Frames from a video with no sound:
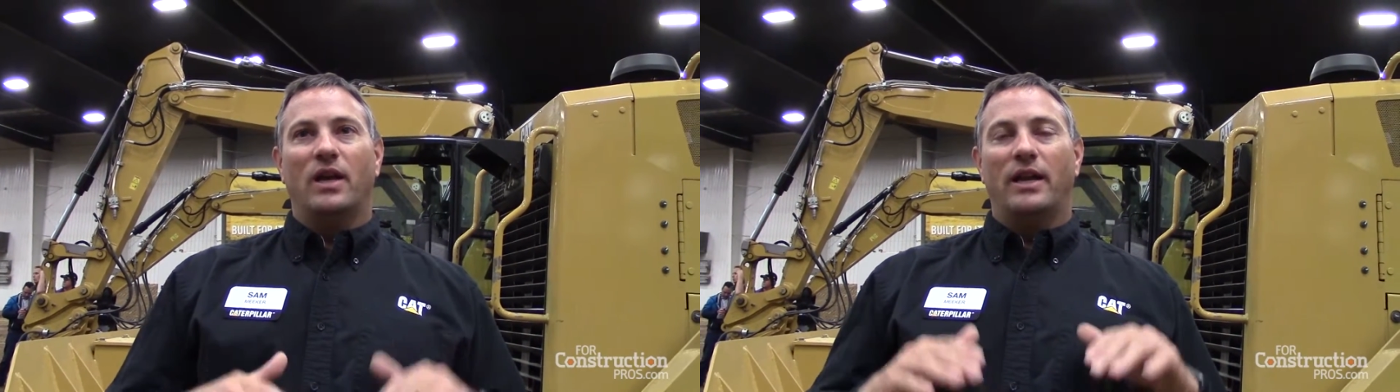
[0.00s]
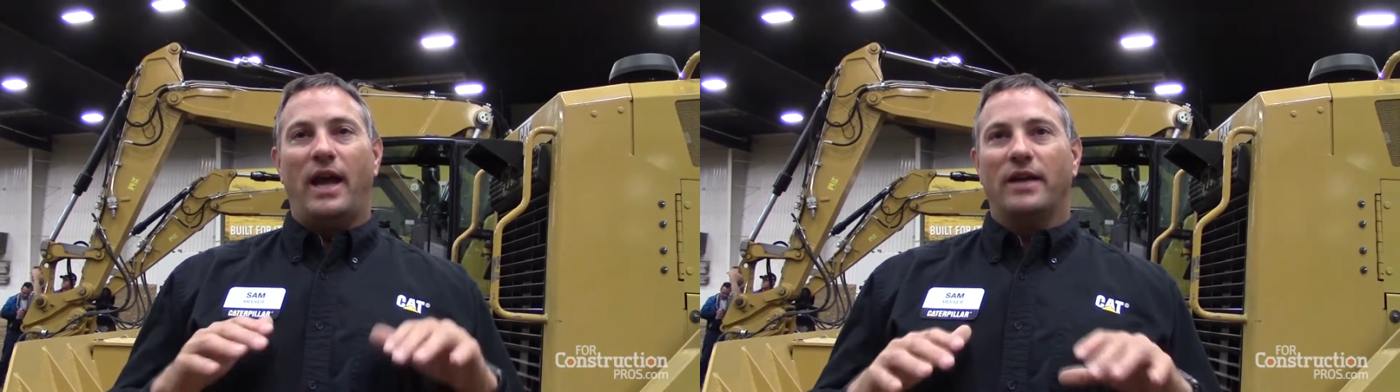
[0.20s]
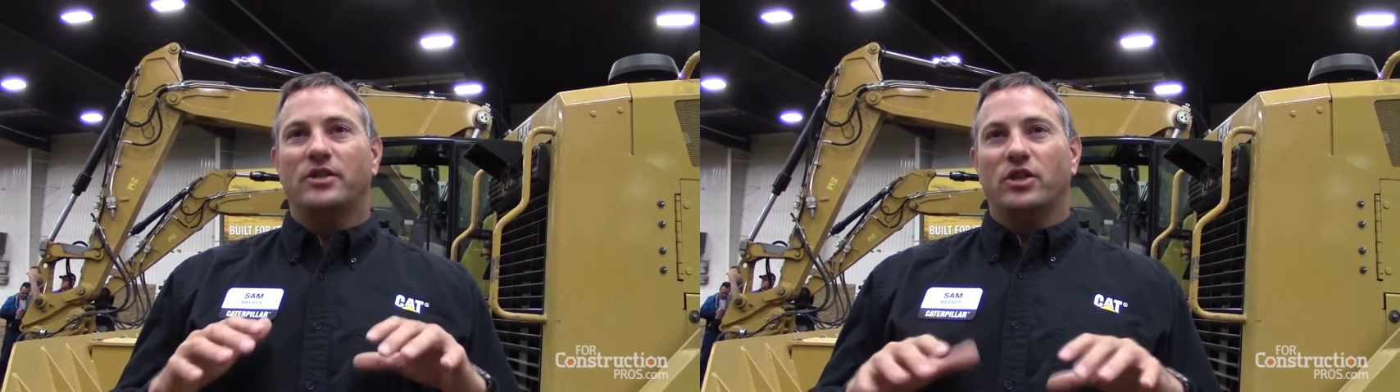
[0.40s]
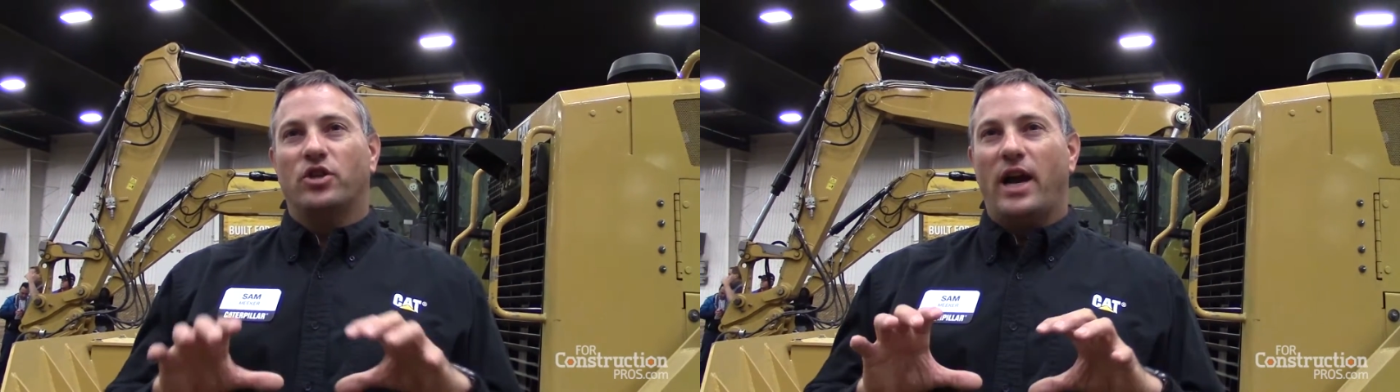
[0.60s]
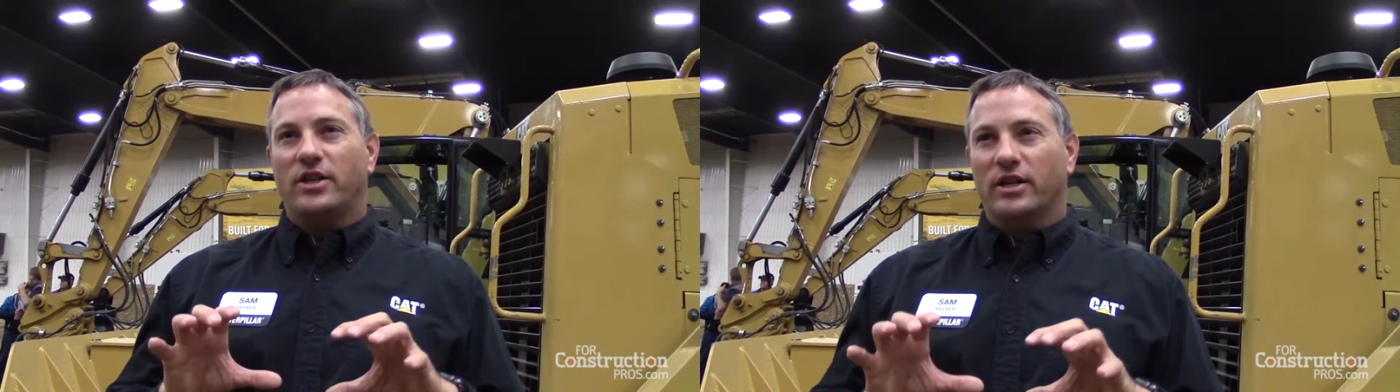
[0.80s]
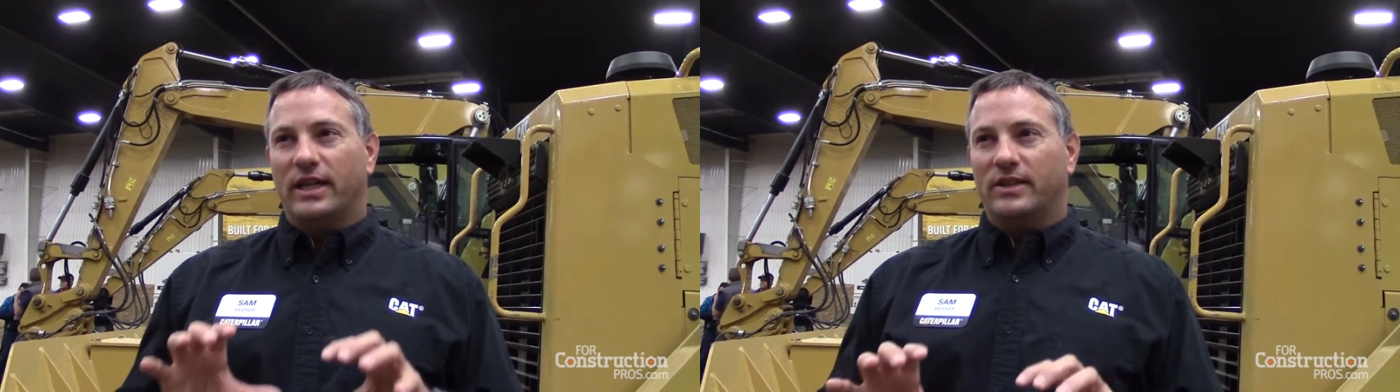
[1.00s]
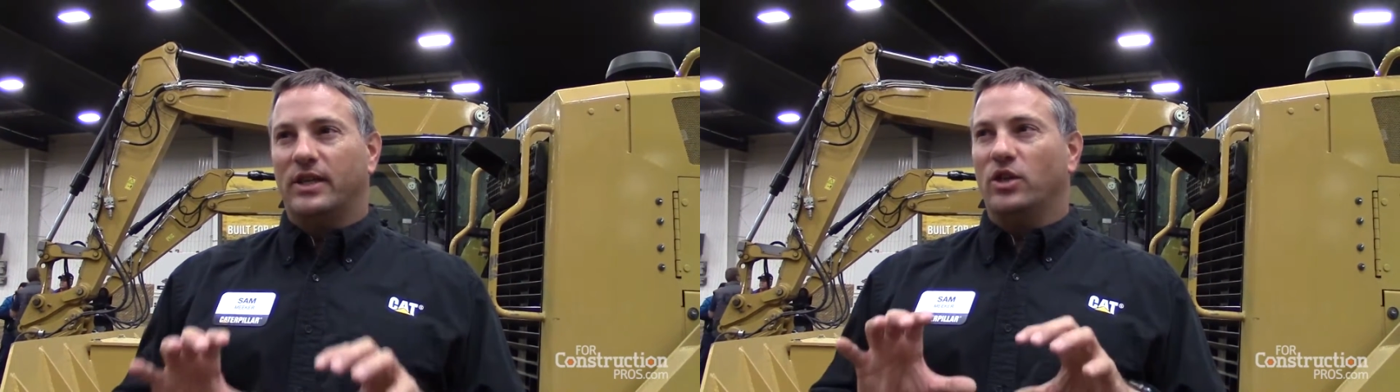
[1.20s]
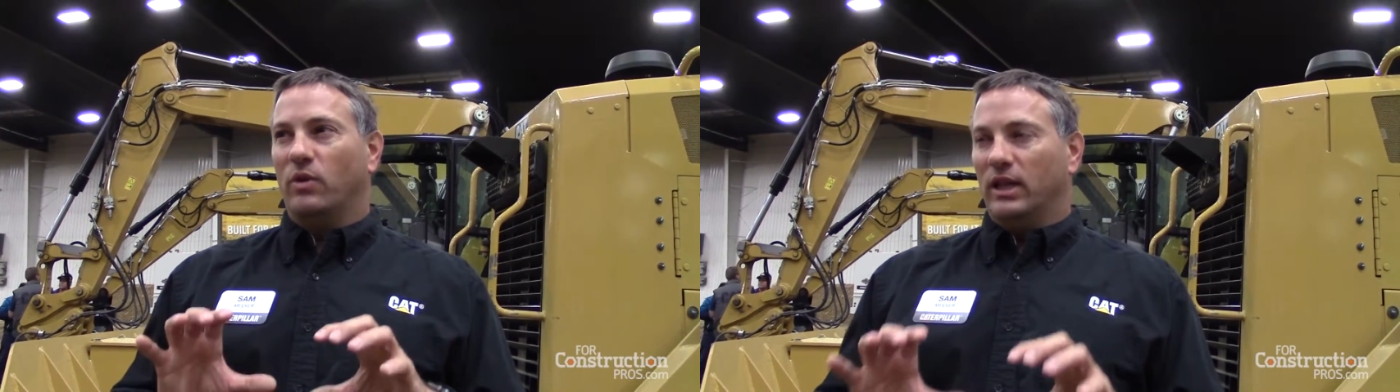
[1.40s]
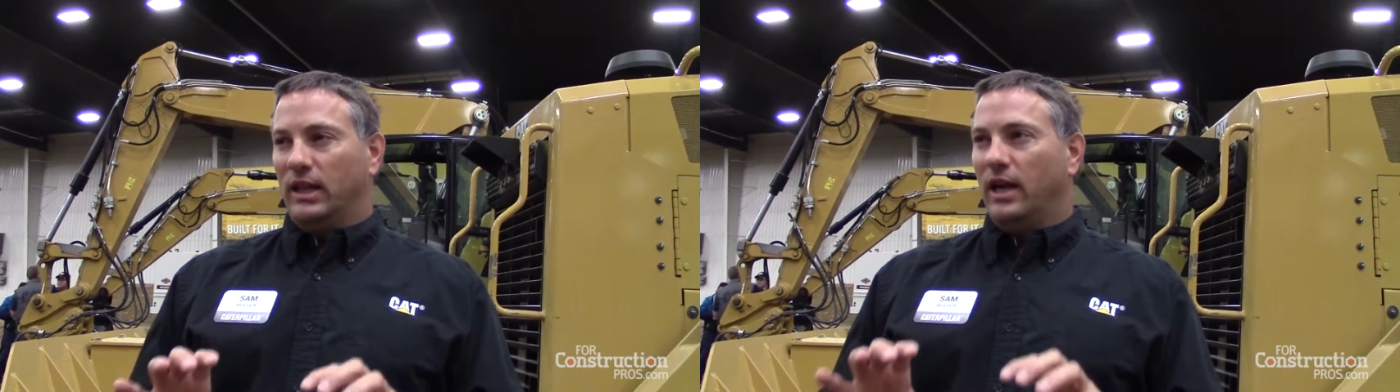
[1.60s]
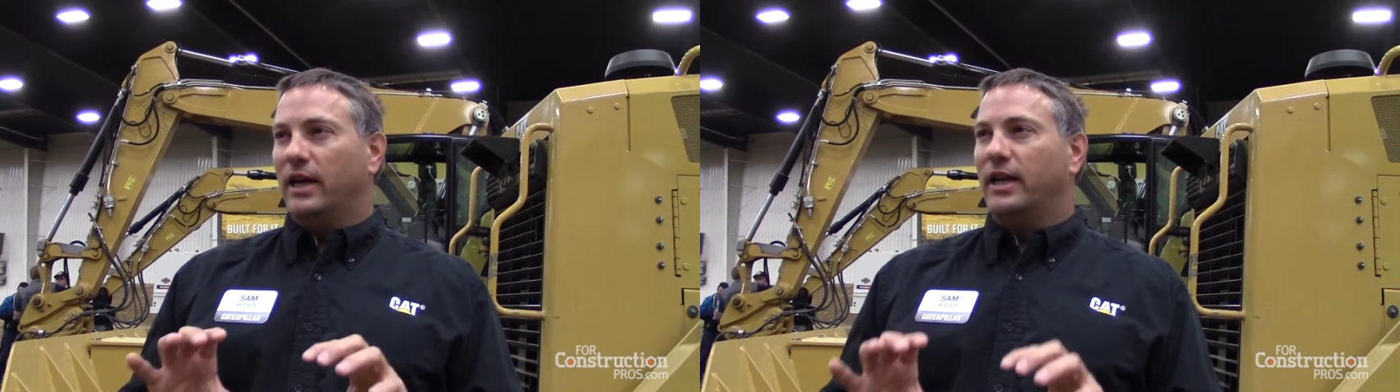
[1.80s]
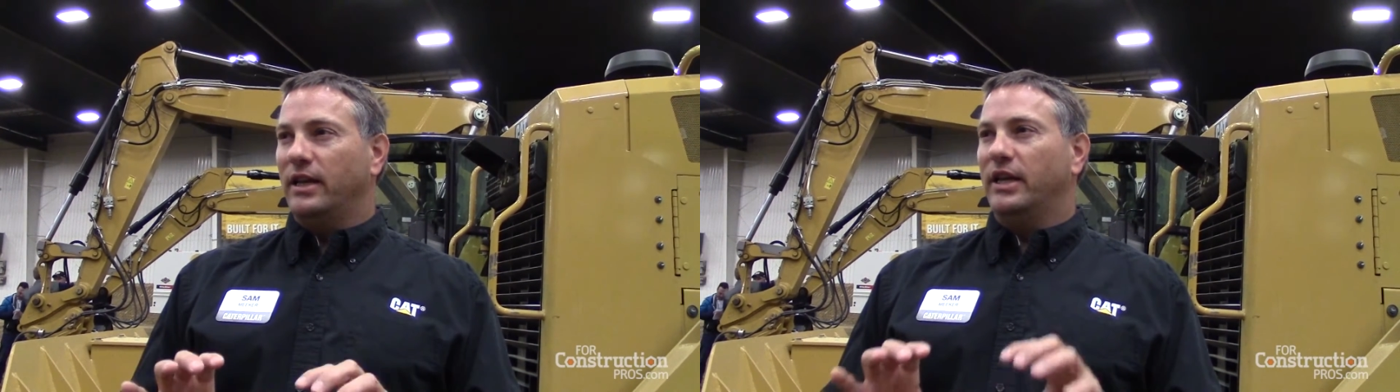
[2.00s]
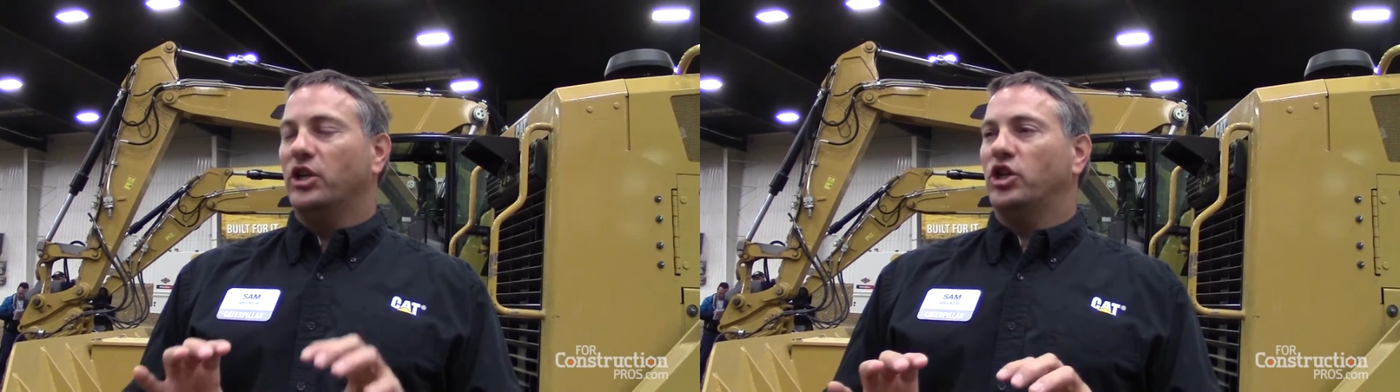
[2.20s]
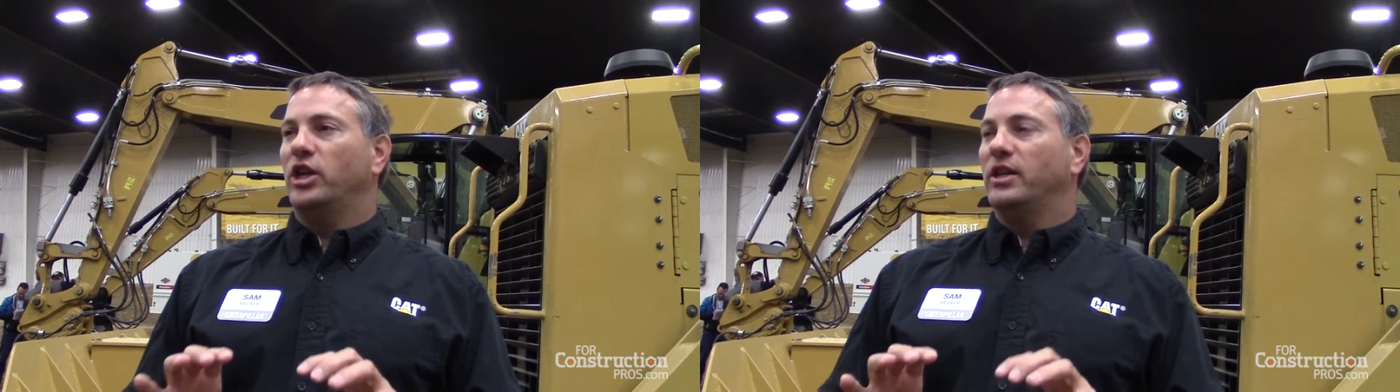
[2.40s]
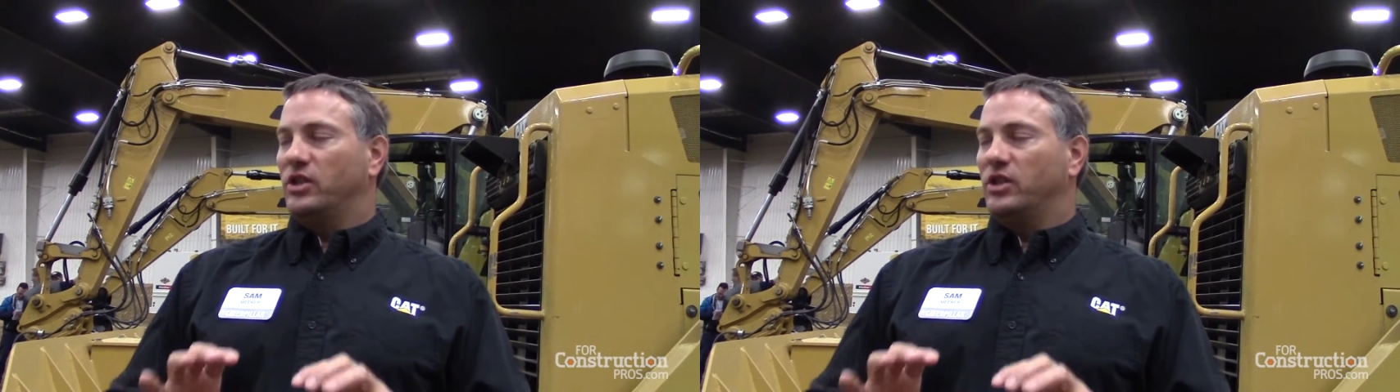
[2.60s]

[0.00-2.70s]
and as the tractor gets into a lug condition,